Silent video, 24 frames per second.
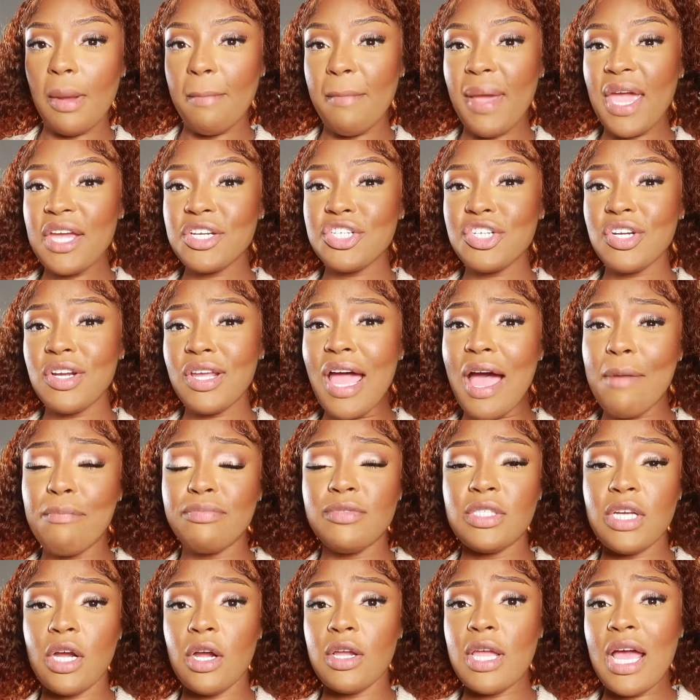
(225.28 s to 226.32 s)
make sure y'all
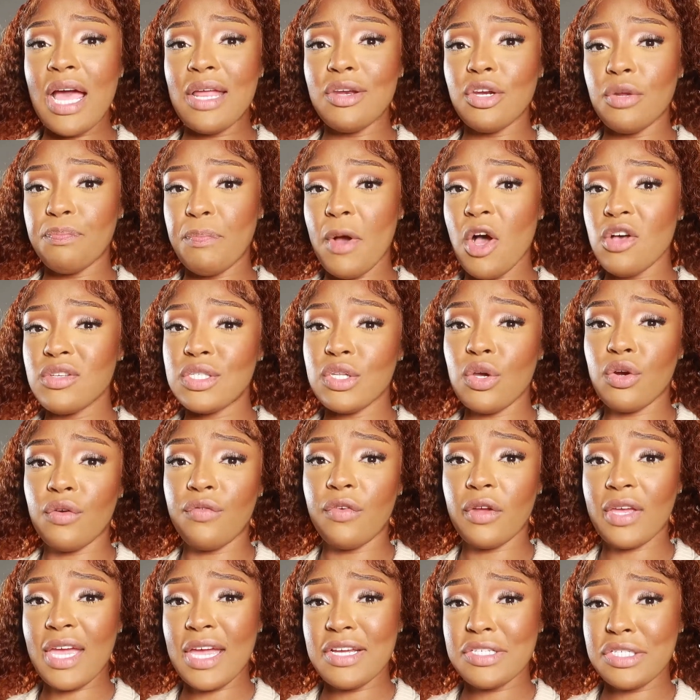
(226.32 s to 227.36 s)
turn y'all post
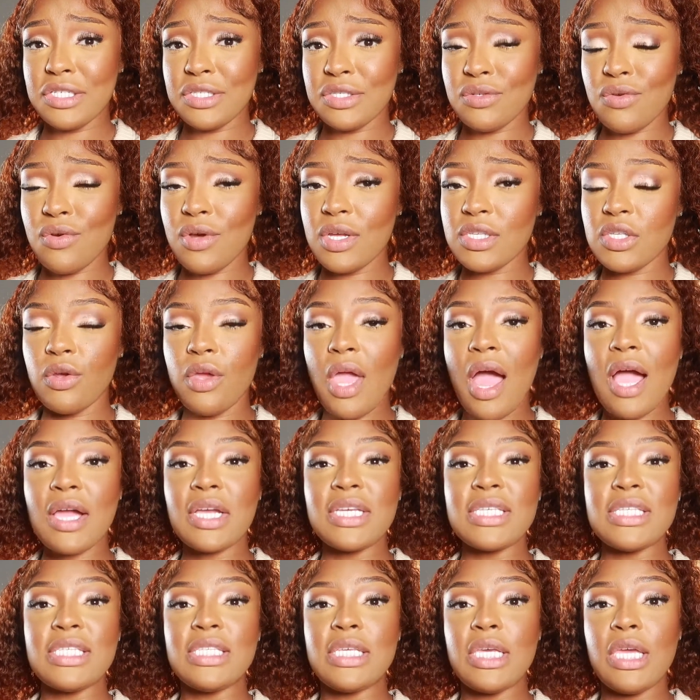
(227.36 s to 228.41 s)
notifications on so y'all
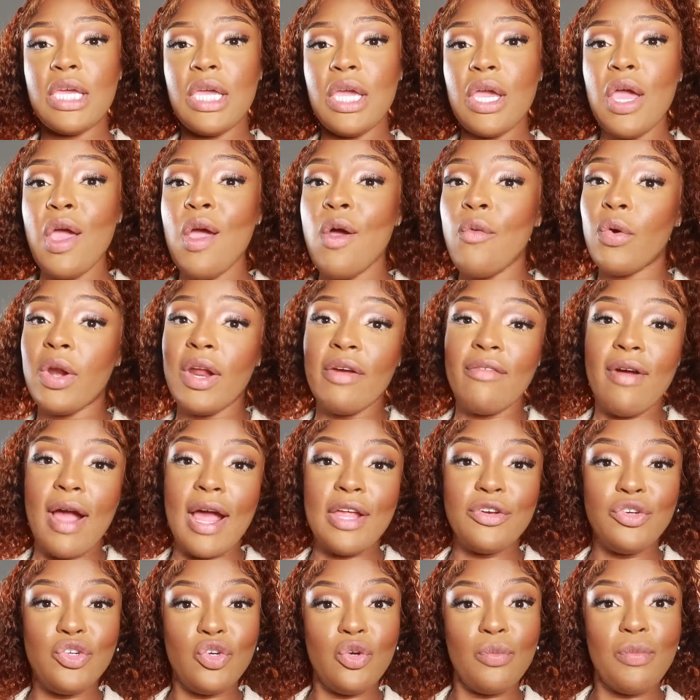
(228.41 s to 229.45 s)
can see whenever
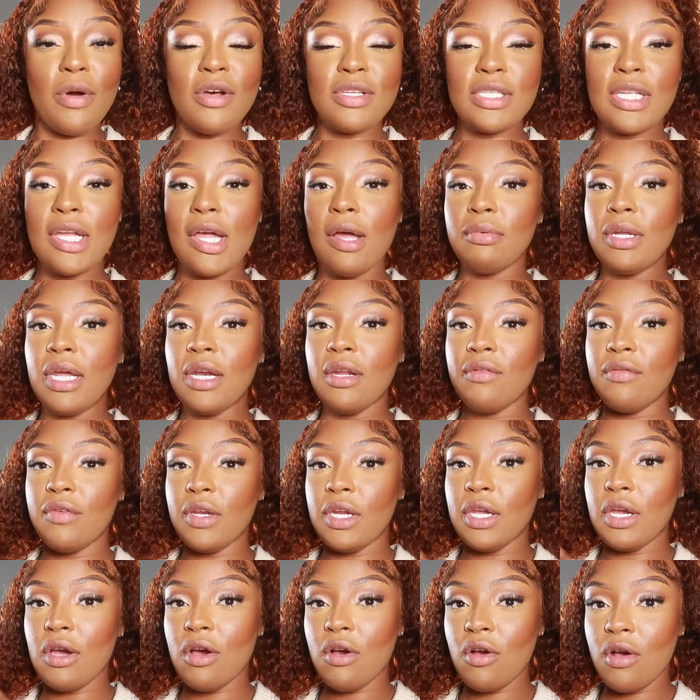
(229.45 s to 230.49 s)
i do post an updated
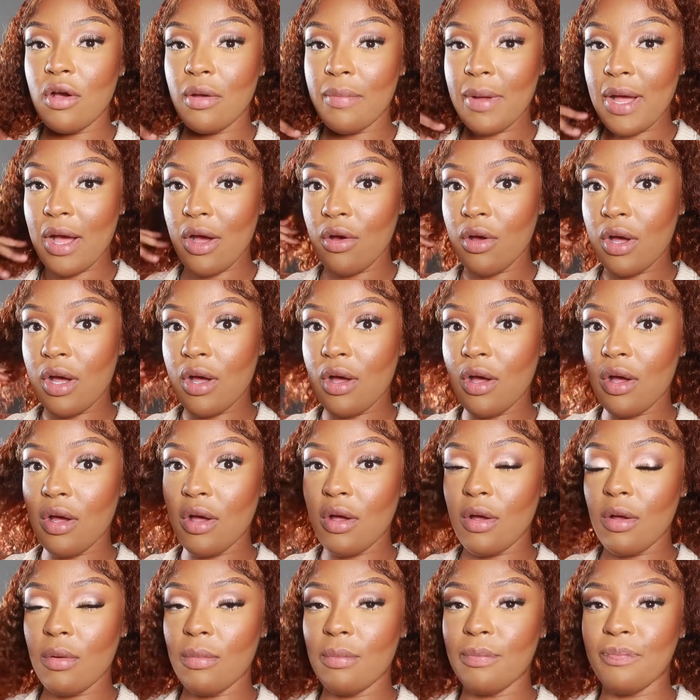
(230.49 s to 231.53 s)
video about
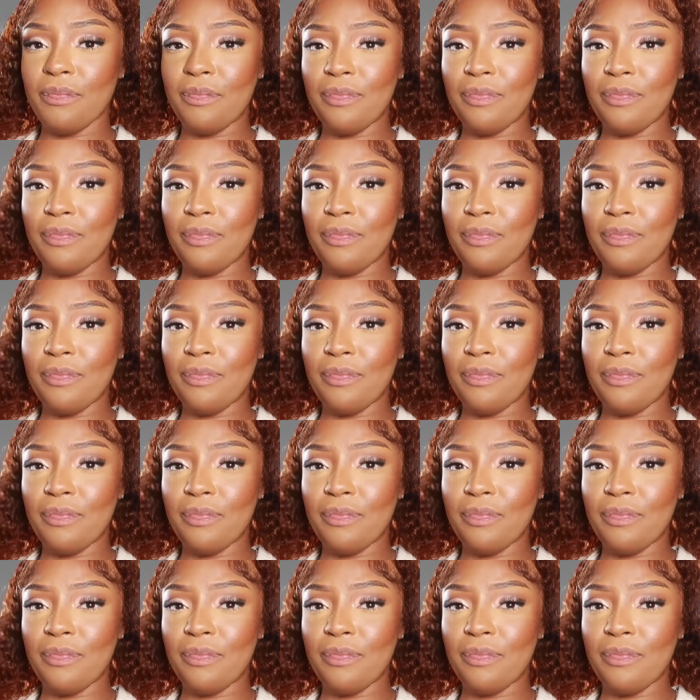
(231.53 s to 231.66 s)
um